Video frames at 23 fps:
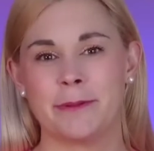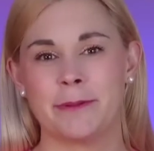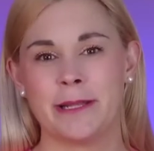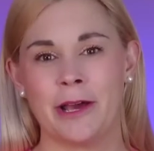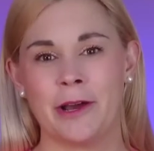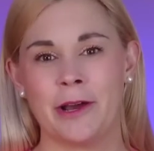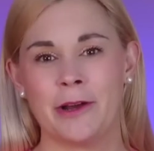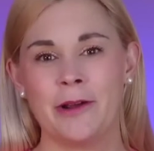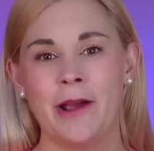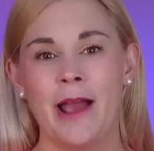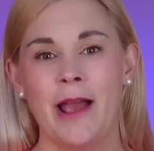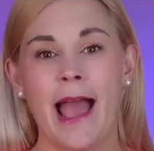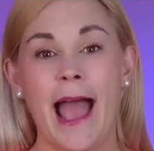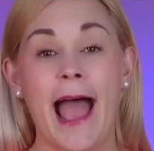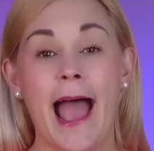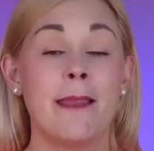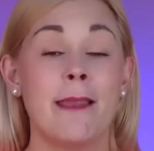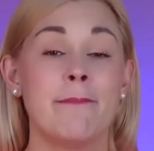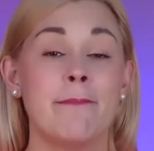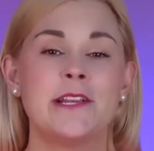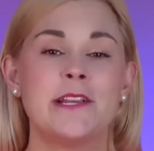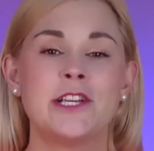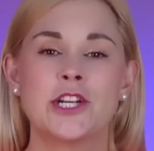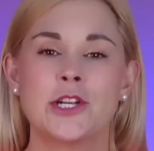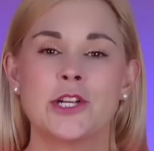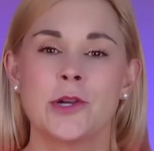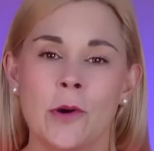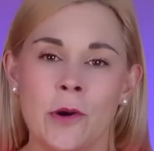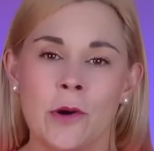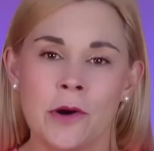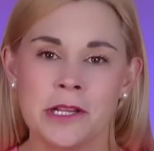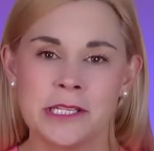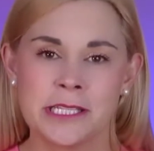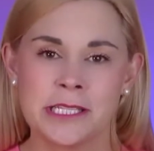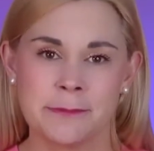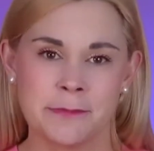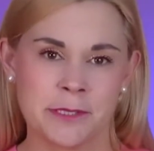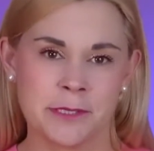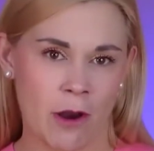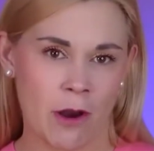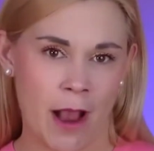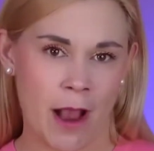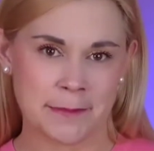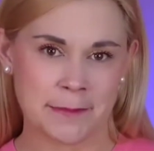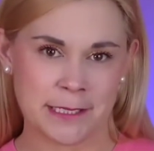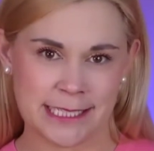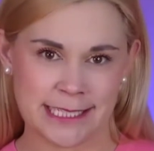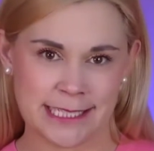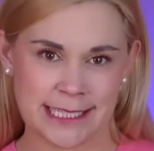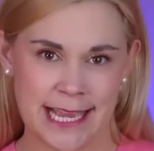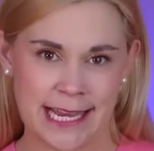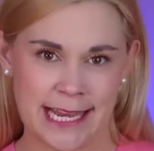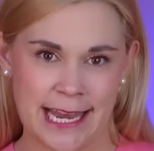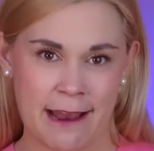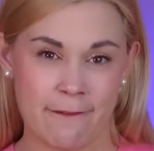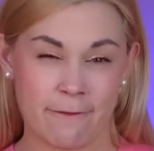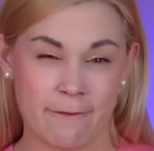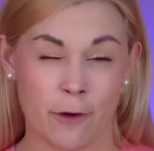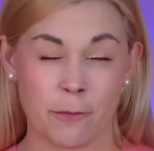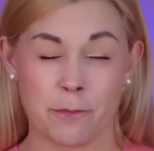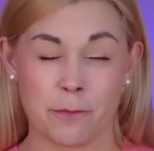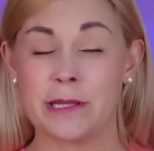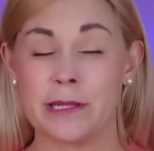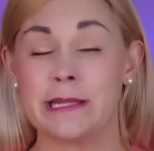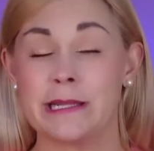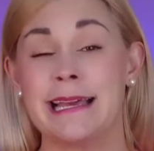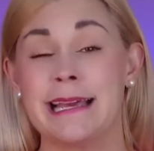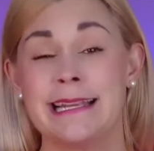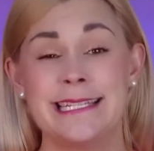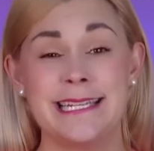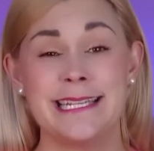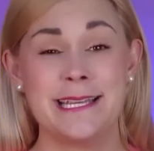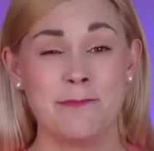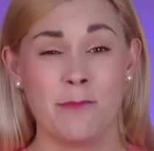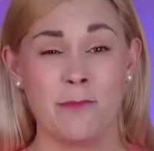below, and be sure to subscribe to CNET for plenty